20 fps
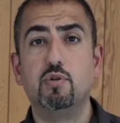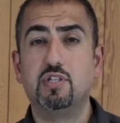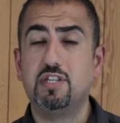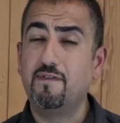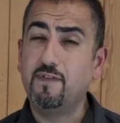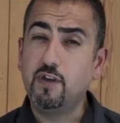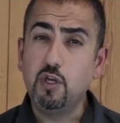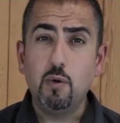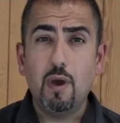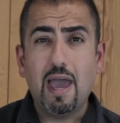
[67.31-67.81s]
So
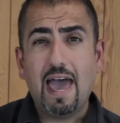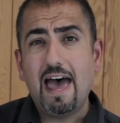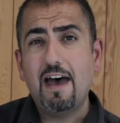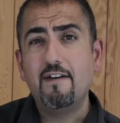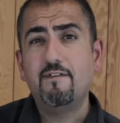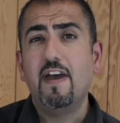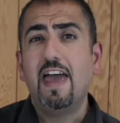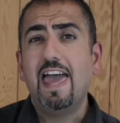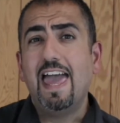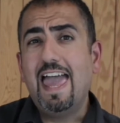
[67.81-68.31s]
if you
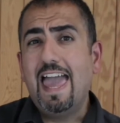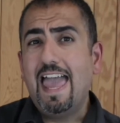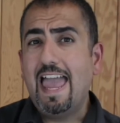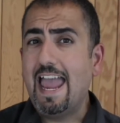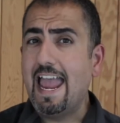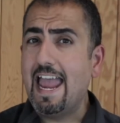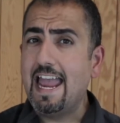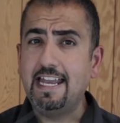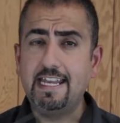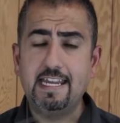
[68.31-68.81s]
have
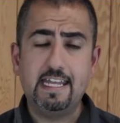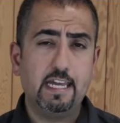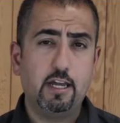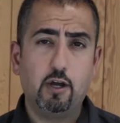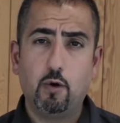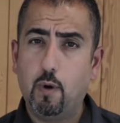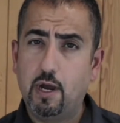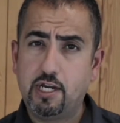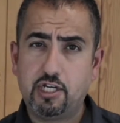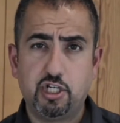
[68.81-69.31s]
any
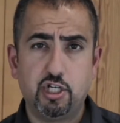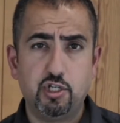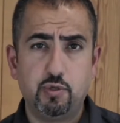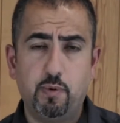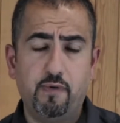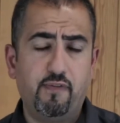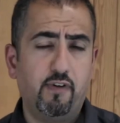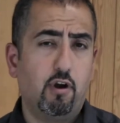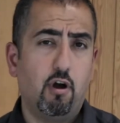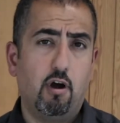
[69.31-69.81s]
questions
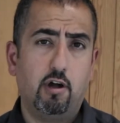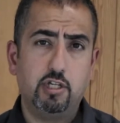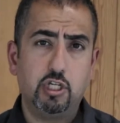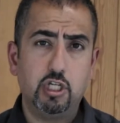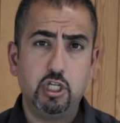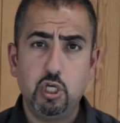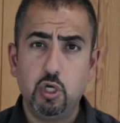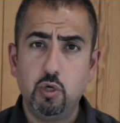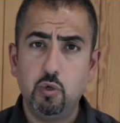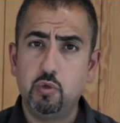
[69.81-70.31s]
with regard to
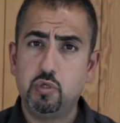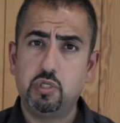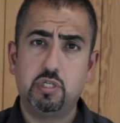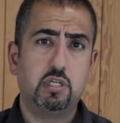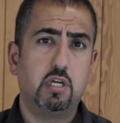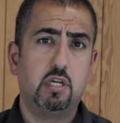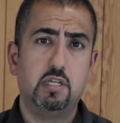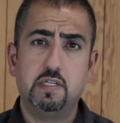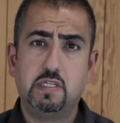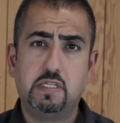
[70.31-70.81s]
use,
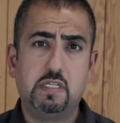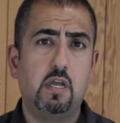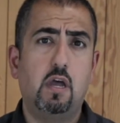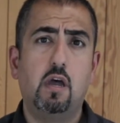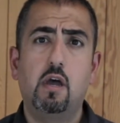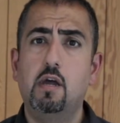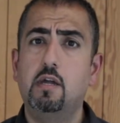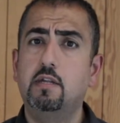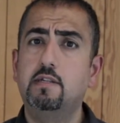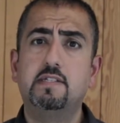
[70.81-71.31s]

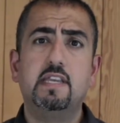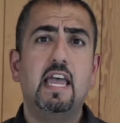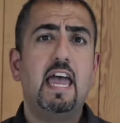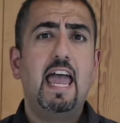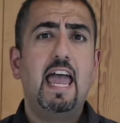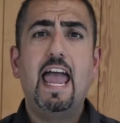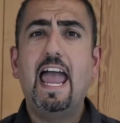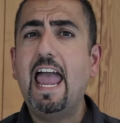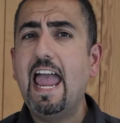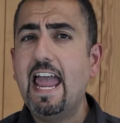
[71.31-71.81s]
concerns,
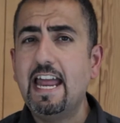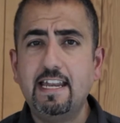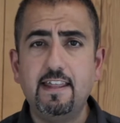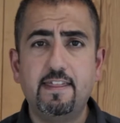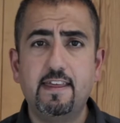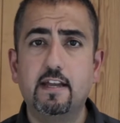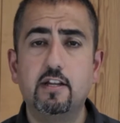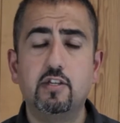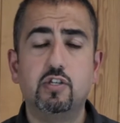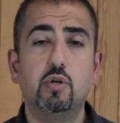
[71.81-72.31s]

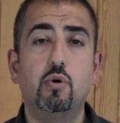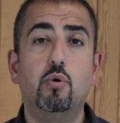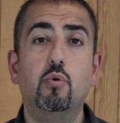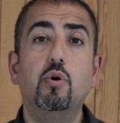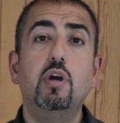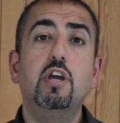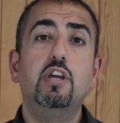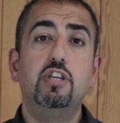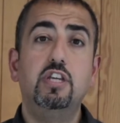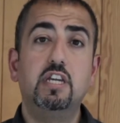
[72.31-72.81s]
anything at all,
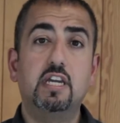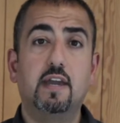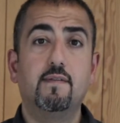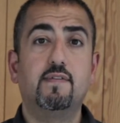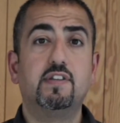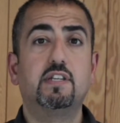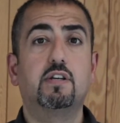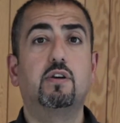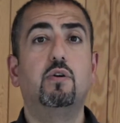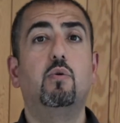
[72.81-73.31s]
you give
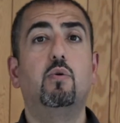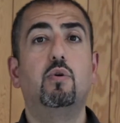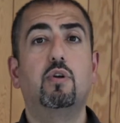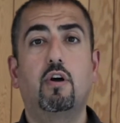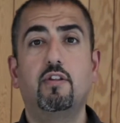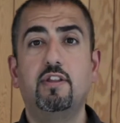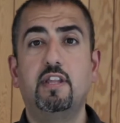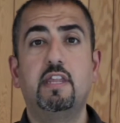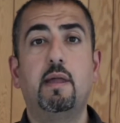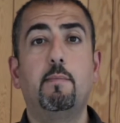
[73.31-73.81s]
us a call
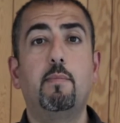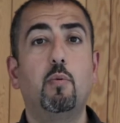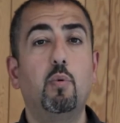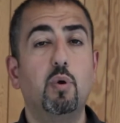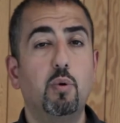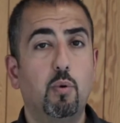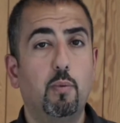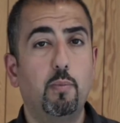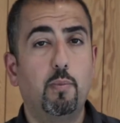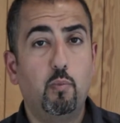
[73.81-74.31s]
on the number
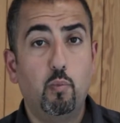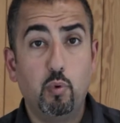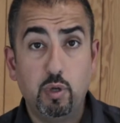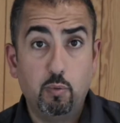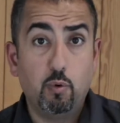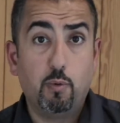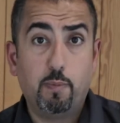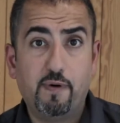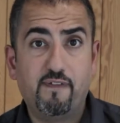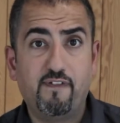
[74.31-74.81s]
we
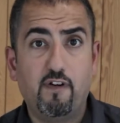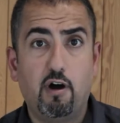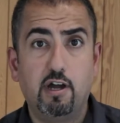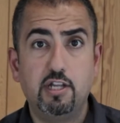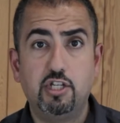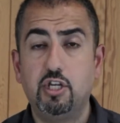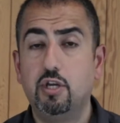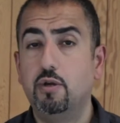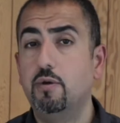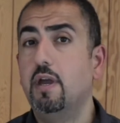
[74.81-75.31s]
will
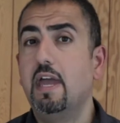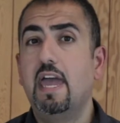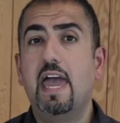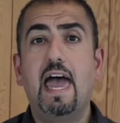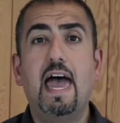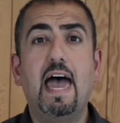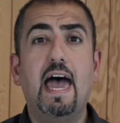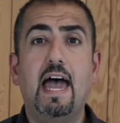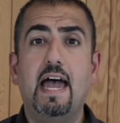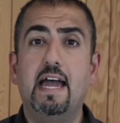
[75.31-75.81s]
provide you,
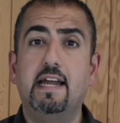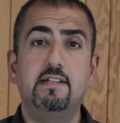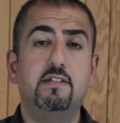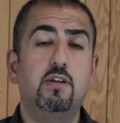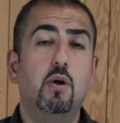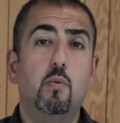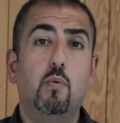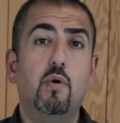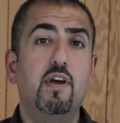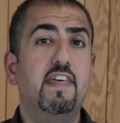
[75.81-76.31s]
and
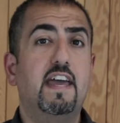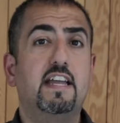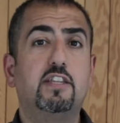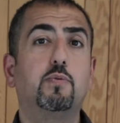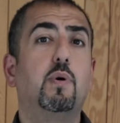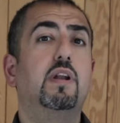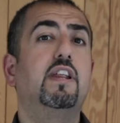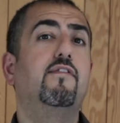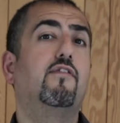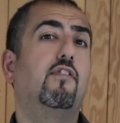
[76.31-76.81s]
we're there
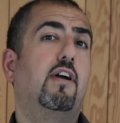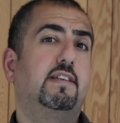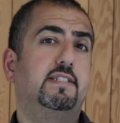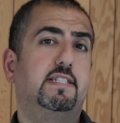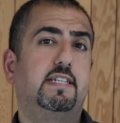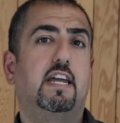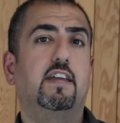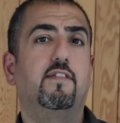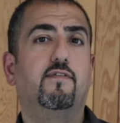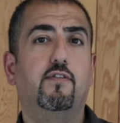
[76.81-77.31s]
24 hours a
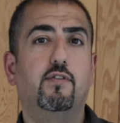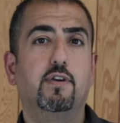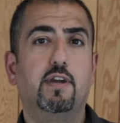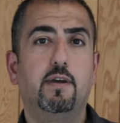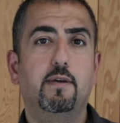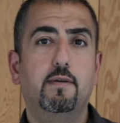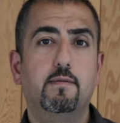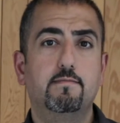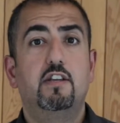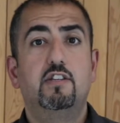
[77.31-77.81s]
day for you.
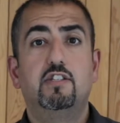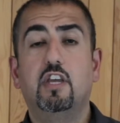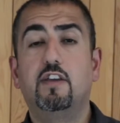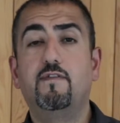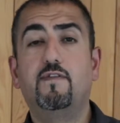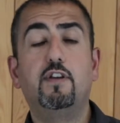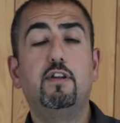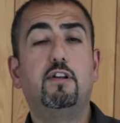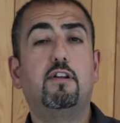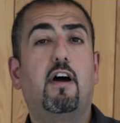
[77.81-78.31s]
So
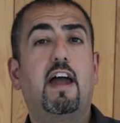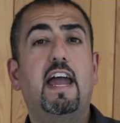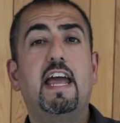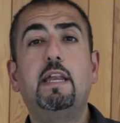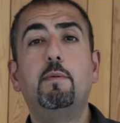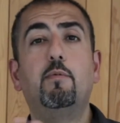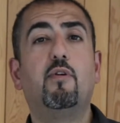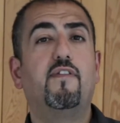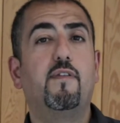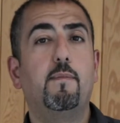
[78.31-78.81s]
if you'd like any
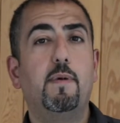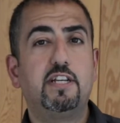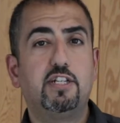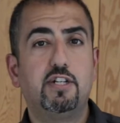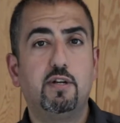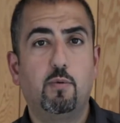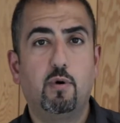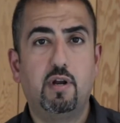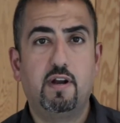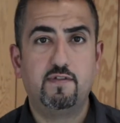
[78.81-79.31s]
more information
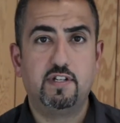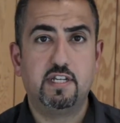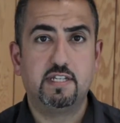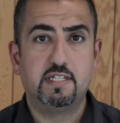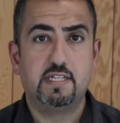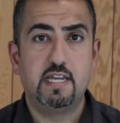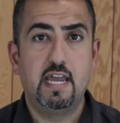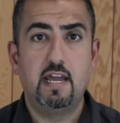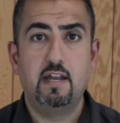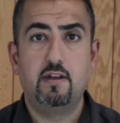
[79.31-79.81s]
on what I've just
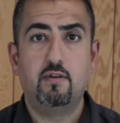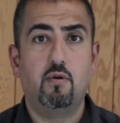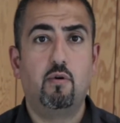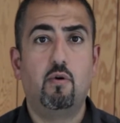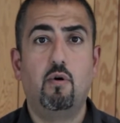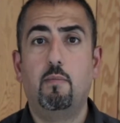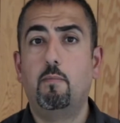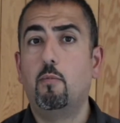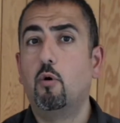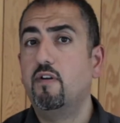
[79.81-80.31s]
said,
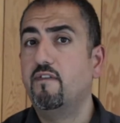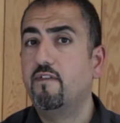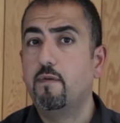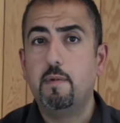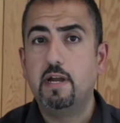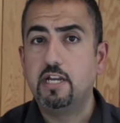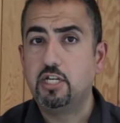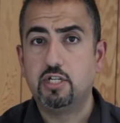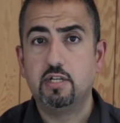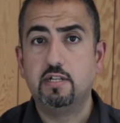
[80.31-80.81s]
or more
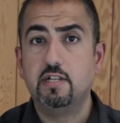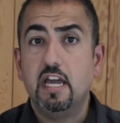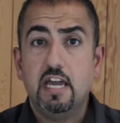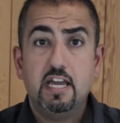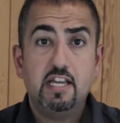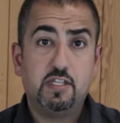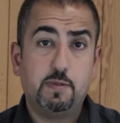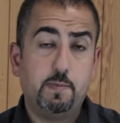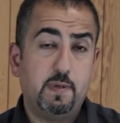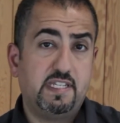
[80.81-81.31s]
information
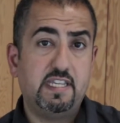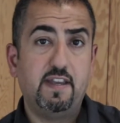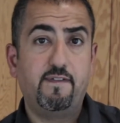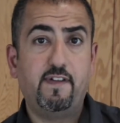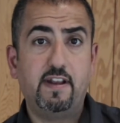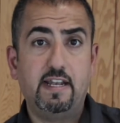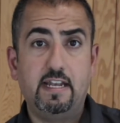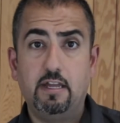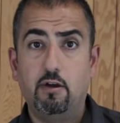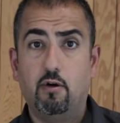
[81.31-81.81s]

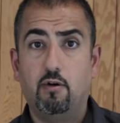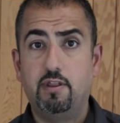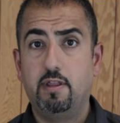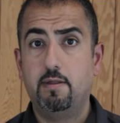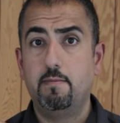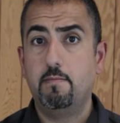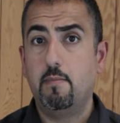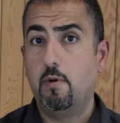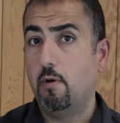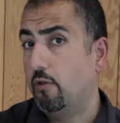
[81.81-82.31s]
specifically on
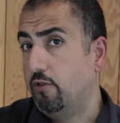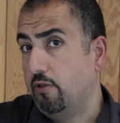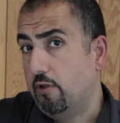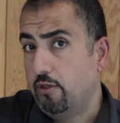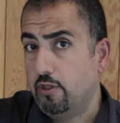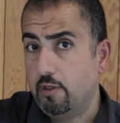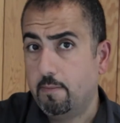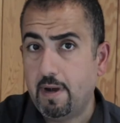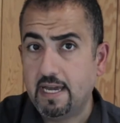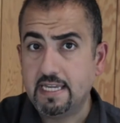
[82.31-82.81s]

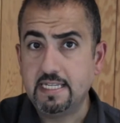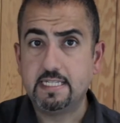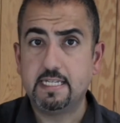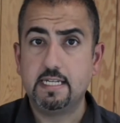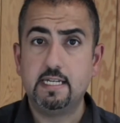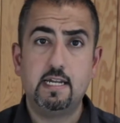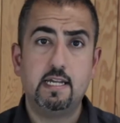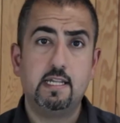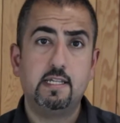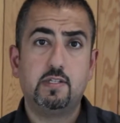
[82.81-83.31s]
the
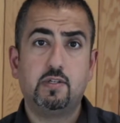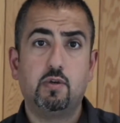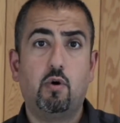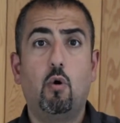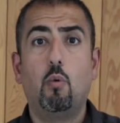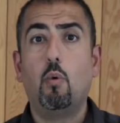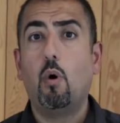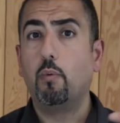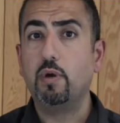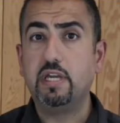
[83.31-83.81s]
maintenance
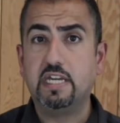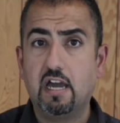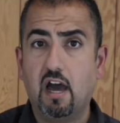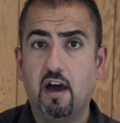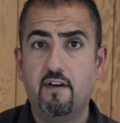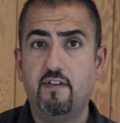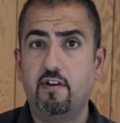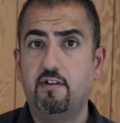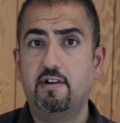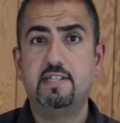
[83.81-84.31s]
or what we
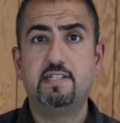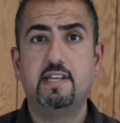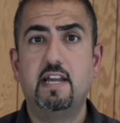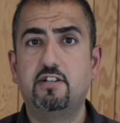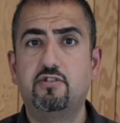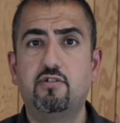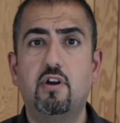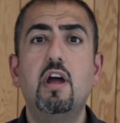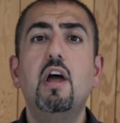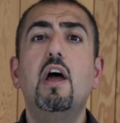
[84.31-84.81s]
cover,
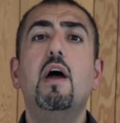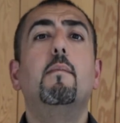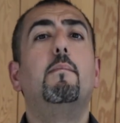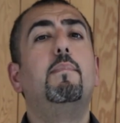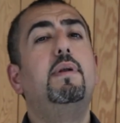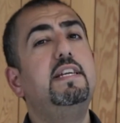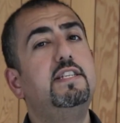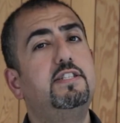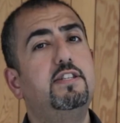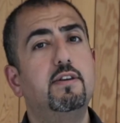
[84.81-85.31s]
etc.,
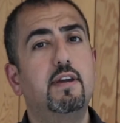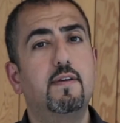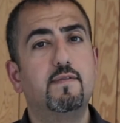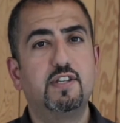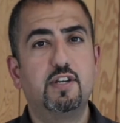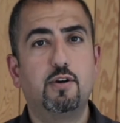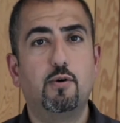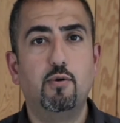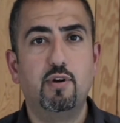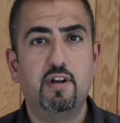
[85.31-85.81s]
please do give us
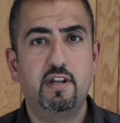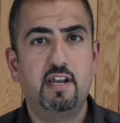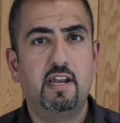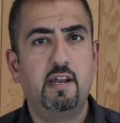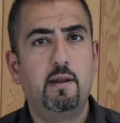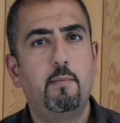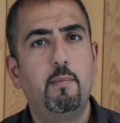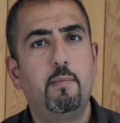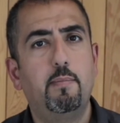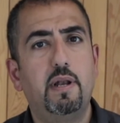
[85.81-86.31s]
a call on the
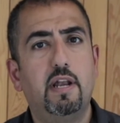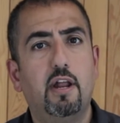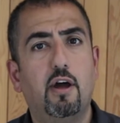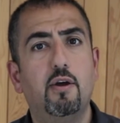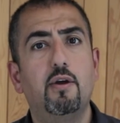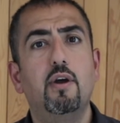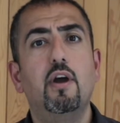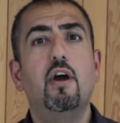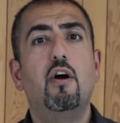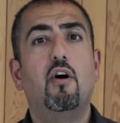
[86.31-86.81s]
number
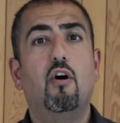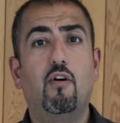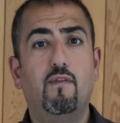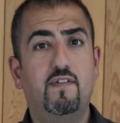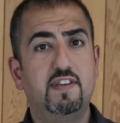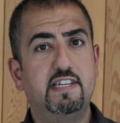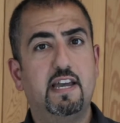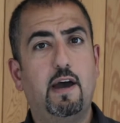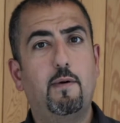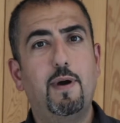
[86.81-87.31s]
below or
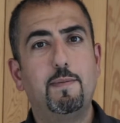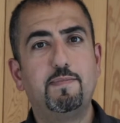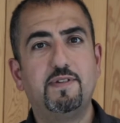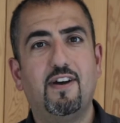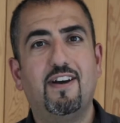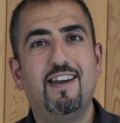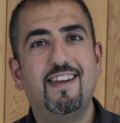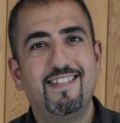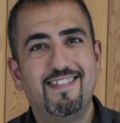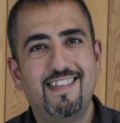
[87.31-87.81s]
visit our
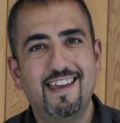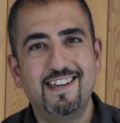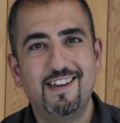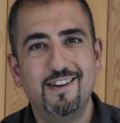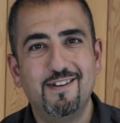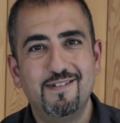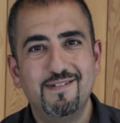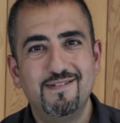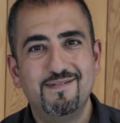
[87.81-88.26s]
website. Thank you.